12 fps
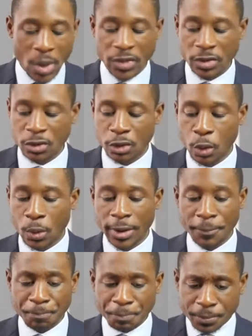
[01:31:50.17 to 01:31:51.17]
his glory.
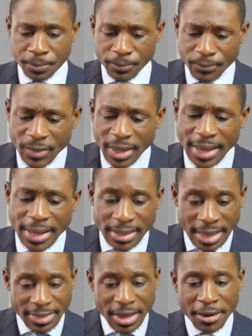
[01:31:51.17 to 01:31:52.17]

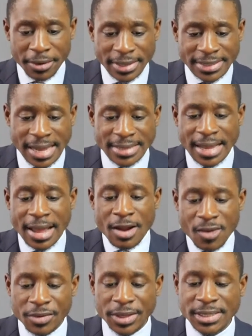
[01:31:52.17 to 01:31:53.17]
And there it says,
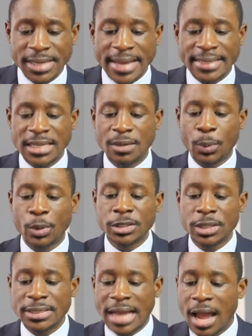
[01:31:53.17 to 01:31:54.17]
Revelation 18 points to the
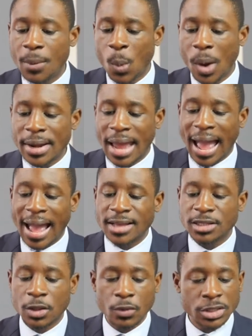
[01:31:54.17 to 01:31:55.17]
time when, as
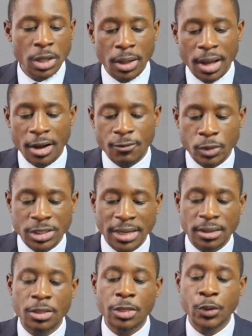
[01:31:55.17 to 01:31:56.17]
the result of
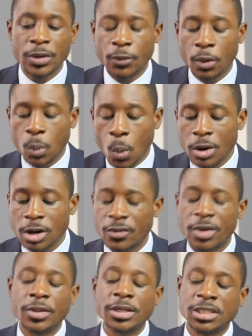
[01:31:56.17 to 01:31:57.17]
rejecting the threefold warning of
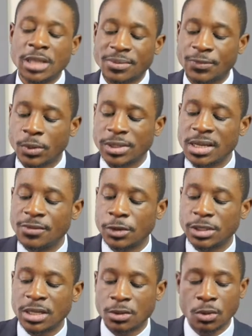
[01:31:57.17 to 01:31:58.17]
Revelation chapter 14, verse
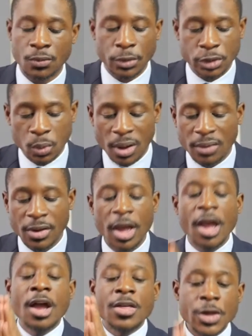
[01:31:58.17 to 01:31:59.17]
6 through verse 12,
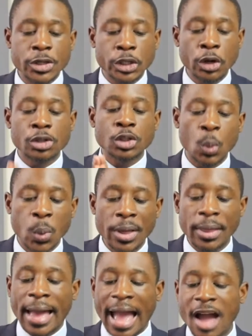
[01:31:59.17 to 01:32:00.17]
the church
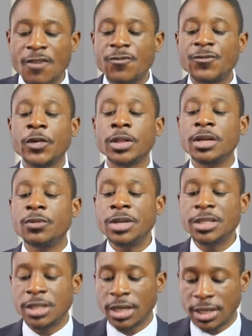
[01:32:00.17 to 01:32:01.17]
will have fully reached
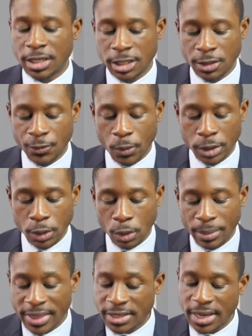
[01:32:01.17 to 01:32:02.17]
the condition foretold
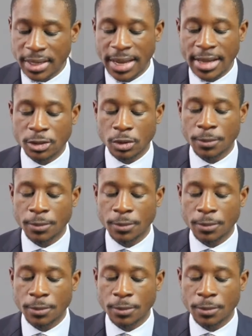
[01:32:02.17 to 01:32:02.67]
by the second angel.